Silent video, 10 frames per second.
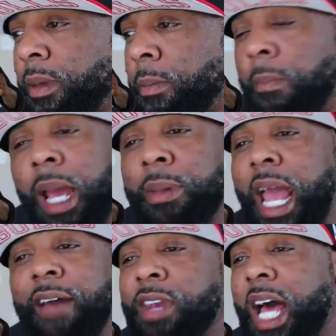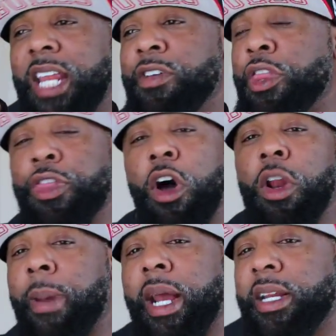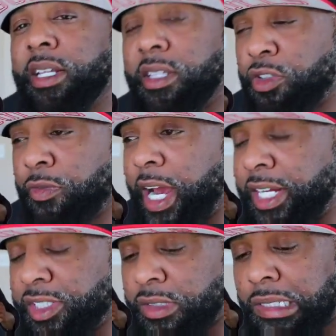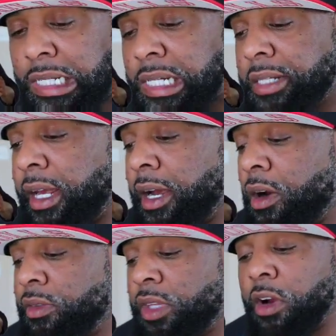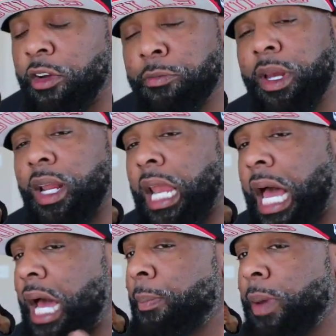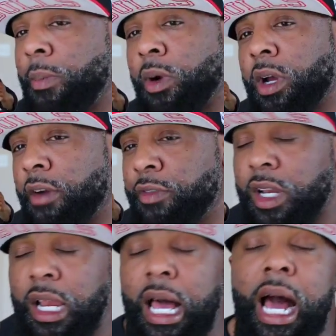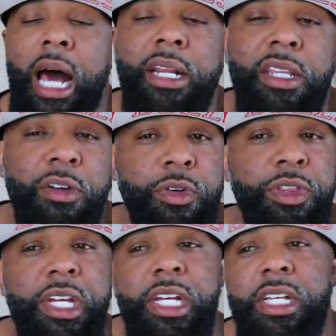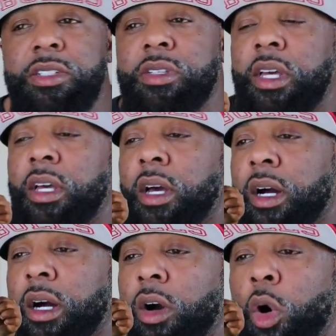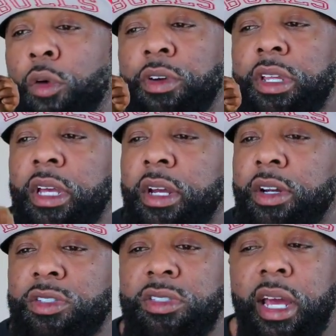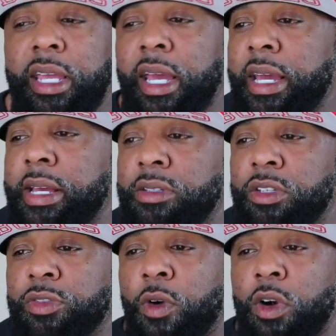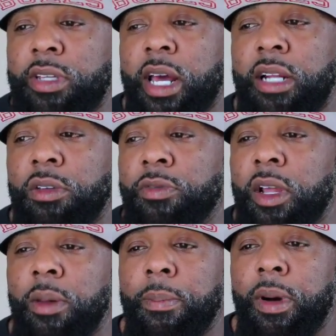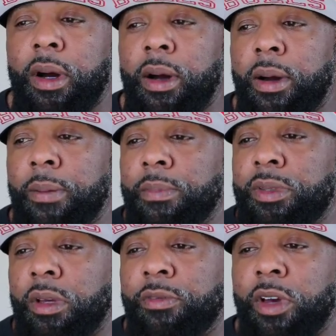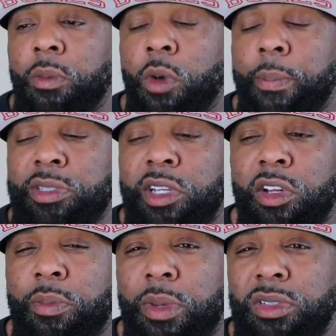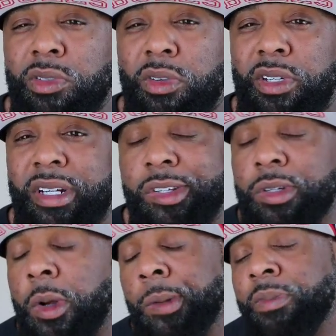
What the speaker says: maybe have not even thought about it in this fashion. Now, there have been a lot of people covering a lot of different things over the years, decades, as far as how to develop one particular muscle or another.